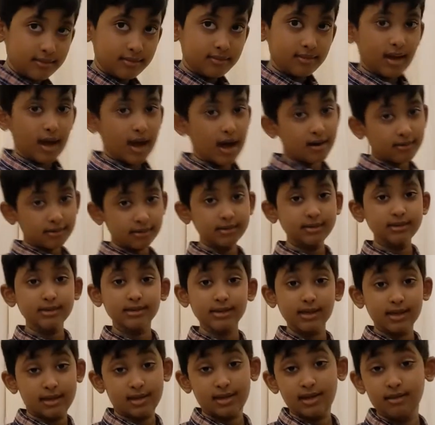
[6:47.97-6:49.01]
How does
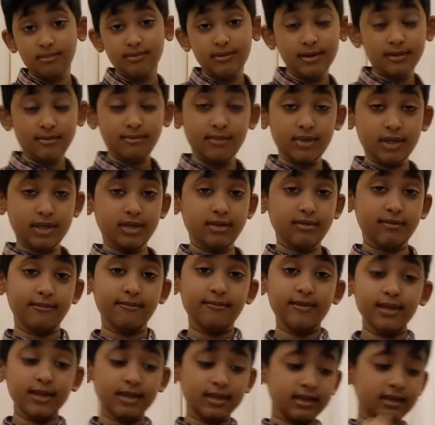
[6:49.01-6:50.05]
that help them reach the
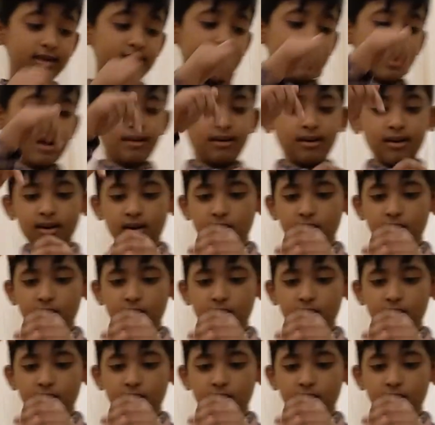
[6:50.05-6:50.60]
finish line?